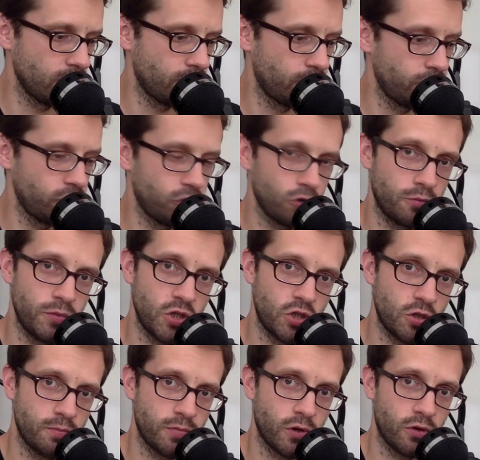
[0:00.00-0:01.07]
put your
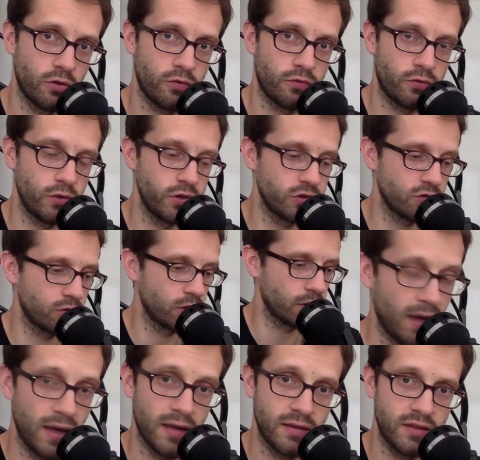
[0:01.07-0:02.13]
bishop on the free square.
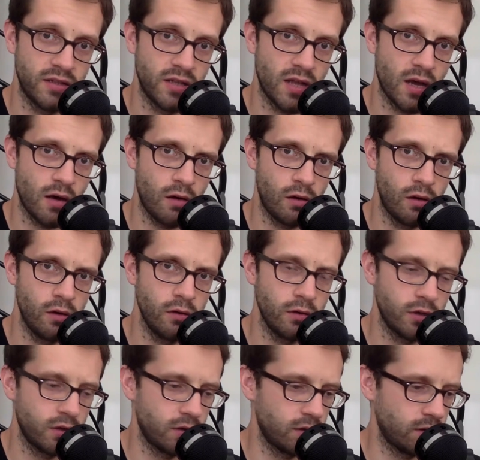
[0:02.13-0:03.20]
And now
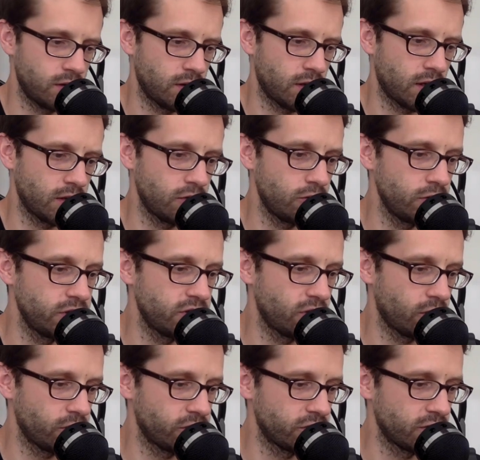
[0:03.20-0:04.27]
look at the
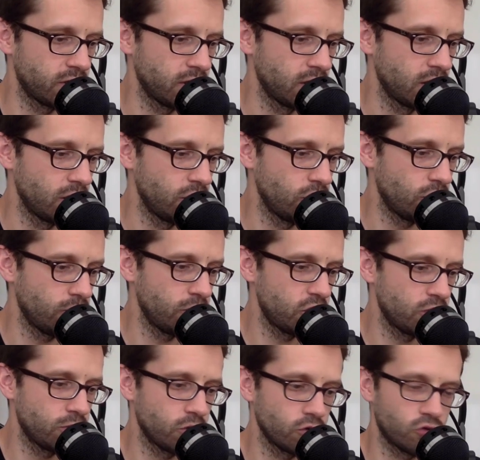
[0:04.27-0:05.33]
result. Your
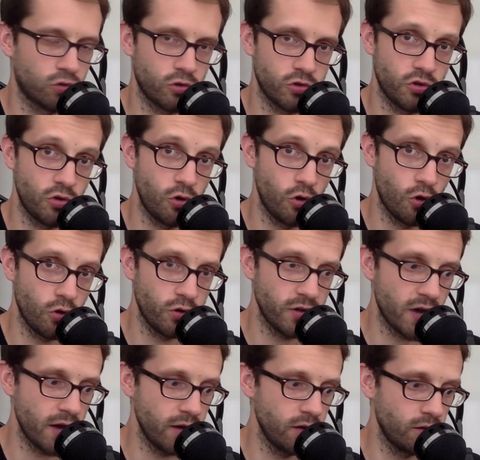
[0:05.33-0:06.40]
bishop controls the long
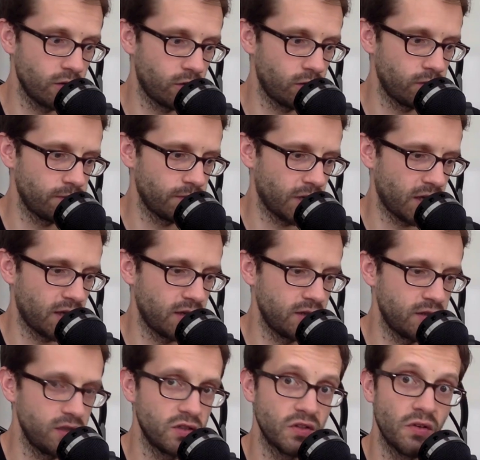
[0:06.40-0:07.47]
diagonal, and
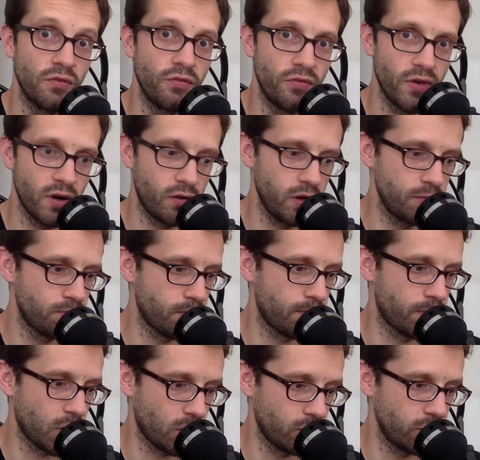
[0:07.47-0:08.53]
it is very
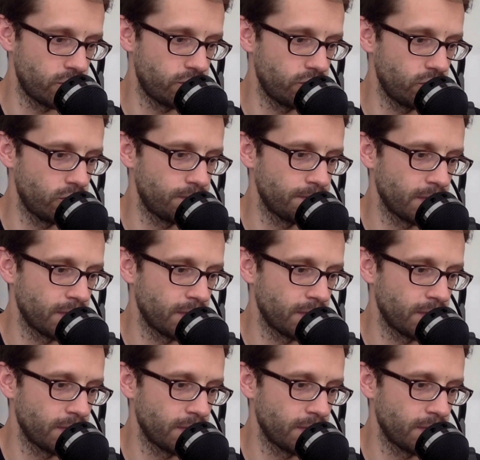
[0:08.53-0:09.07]
powerful.